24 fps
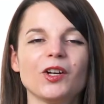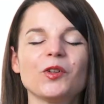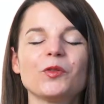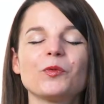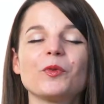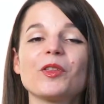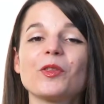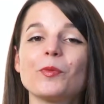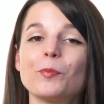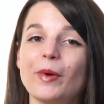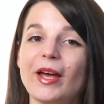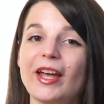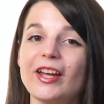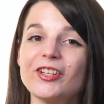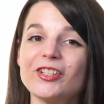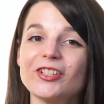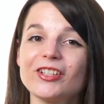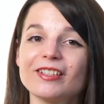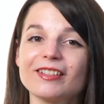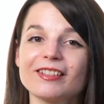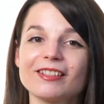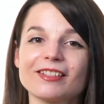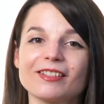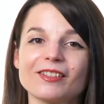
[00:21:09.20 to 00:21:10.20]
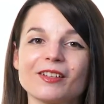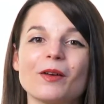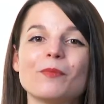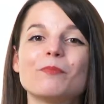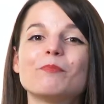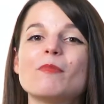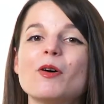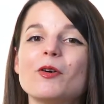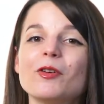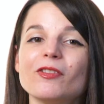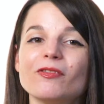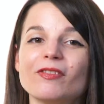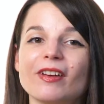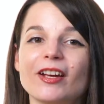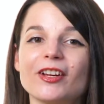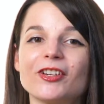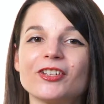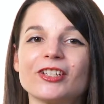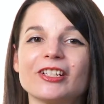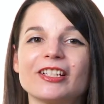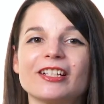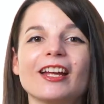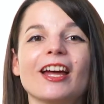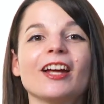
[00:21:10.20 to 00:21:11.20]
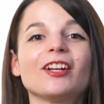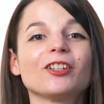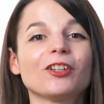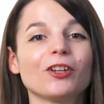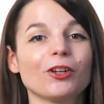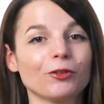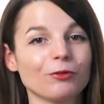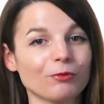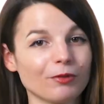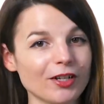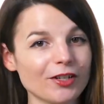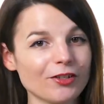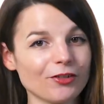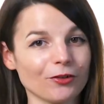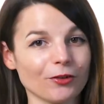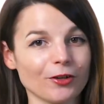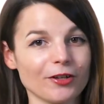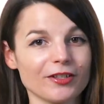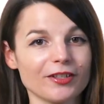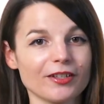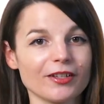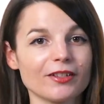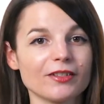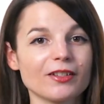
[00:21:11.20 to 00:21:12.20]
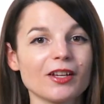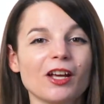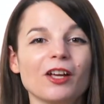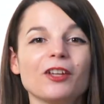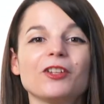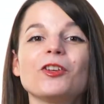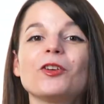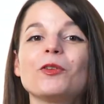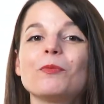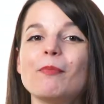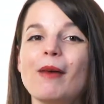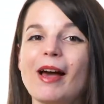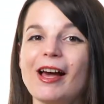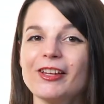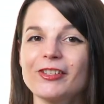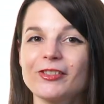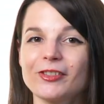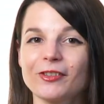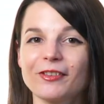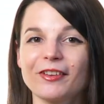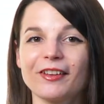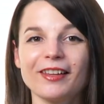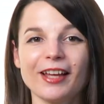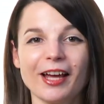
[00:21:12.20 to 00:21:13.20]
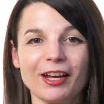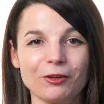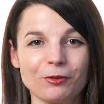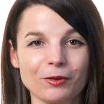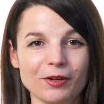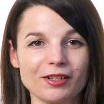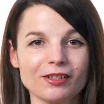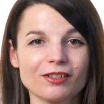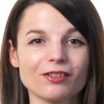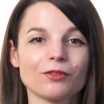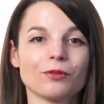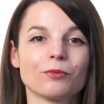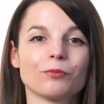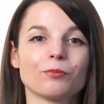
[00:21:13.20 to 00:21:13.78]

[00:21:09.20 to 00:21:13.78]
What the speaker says: With patience, motivation, and good resources, you'll master the language.